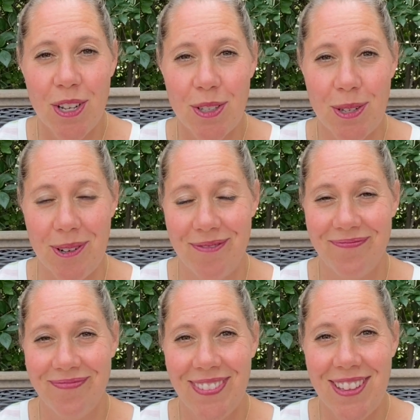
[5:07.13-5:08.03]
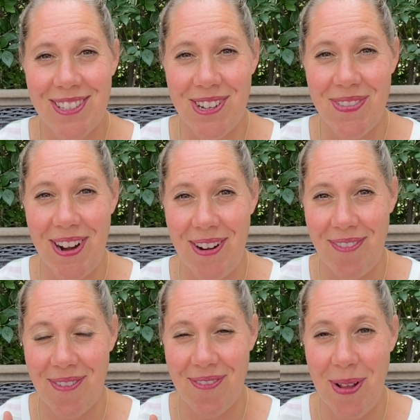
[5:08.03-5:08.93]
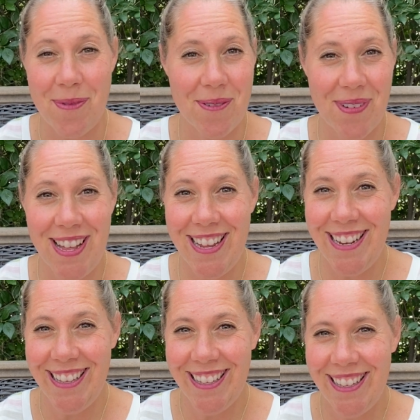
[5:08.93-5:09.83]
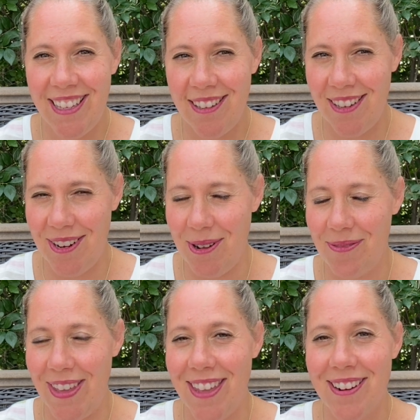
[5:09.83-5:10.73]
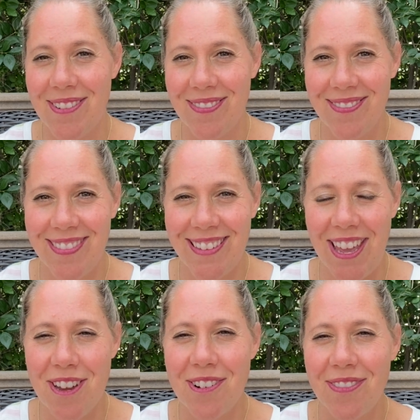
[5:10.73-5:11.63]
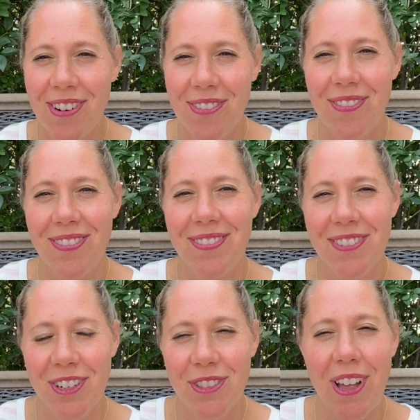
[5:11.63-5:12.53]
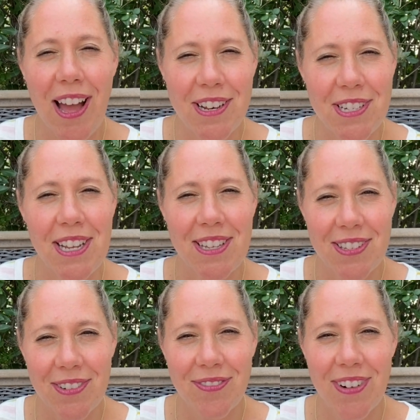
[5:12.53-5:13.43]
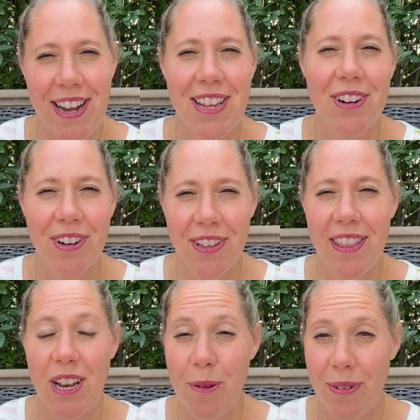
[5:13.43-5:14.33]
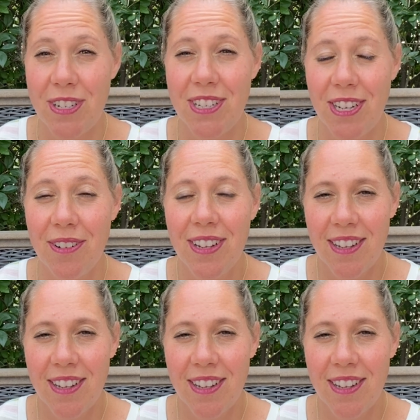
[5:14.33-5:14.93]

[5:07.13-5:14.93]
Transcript: So, so far, number one, you know, get your get your your lodgings ready early, and then number two,